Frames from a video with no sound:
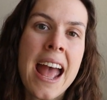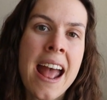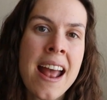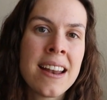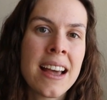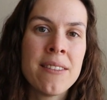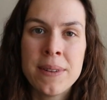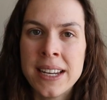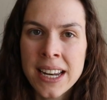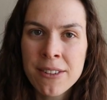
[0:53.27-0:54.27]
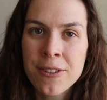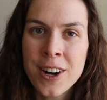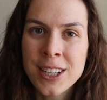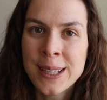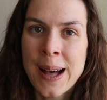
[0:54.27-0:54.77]
and I've been knitting
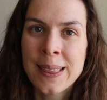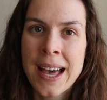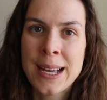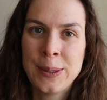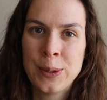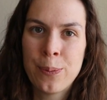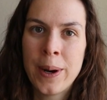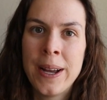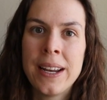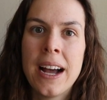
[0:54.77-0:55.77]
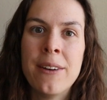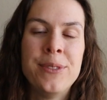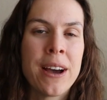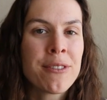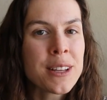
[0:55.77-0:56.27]
for a lot less but
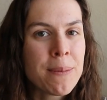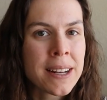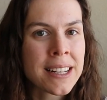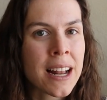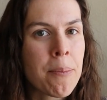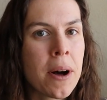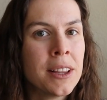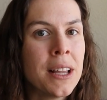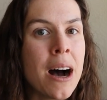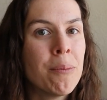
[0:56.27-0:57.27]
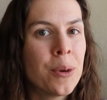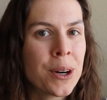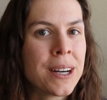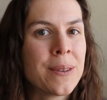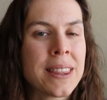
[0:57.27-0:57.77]
I've definitely picked it up a lot
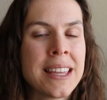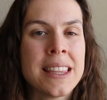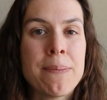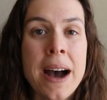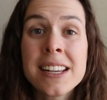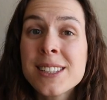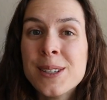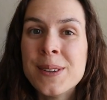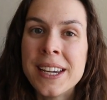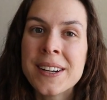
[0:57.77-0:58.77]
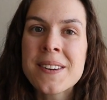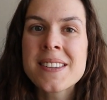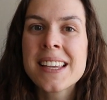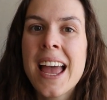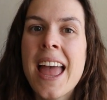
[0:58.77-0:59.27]
more within the past two
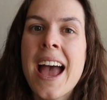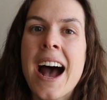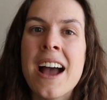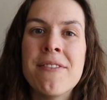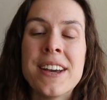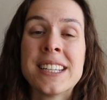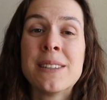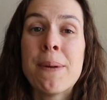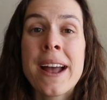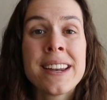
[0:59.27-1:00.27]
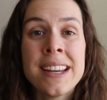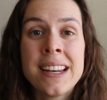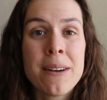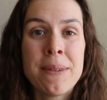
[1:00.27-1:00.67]
years. I've expanded